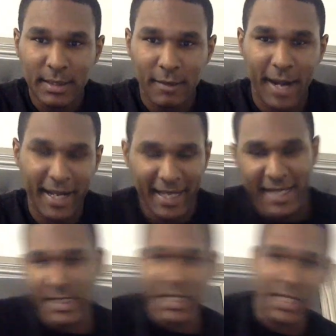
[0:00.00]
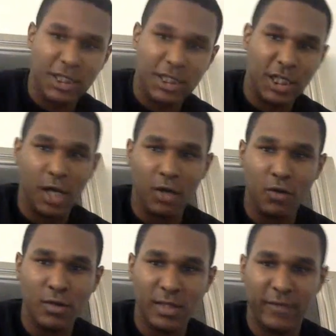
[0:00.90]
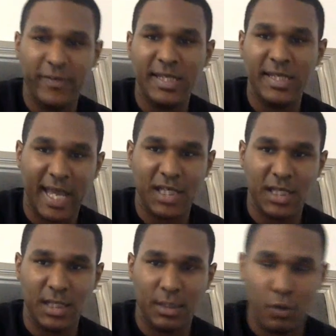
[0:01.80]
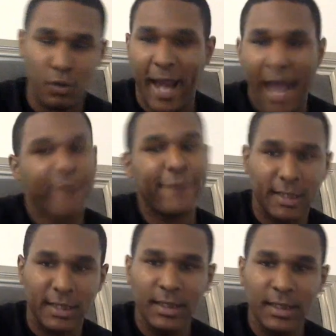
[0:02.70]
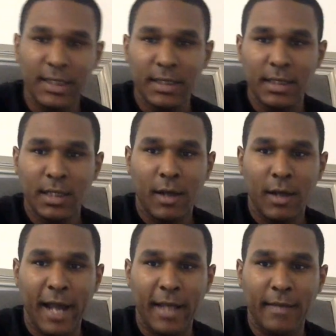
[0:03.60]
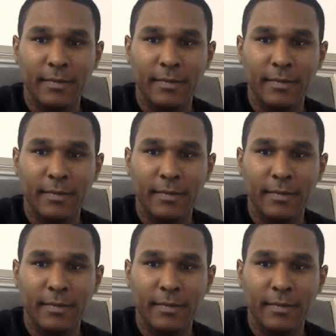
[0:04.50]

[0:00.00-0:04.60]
right, into the jungles of East Asia or Africa, right?